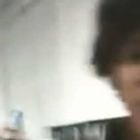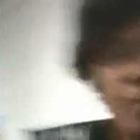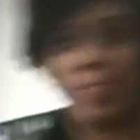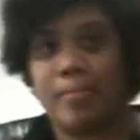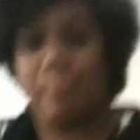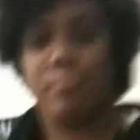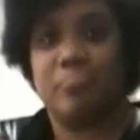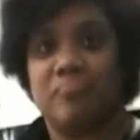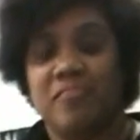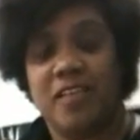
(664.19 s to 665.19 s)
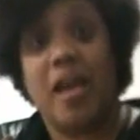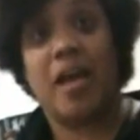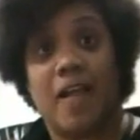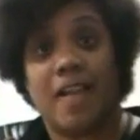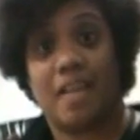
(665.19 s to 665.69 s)
the fire thing,
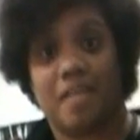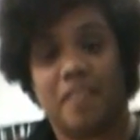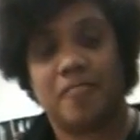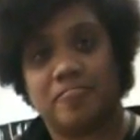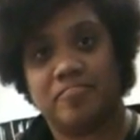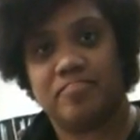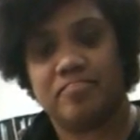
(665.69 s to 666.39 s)
and I was like.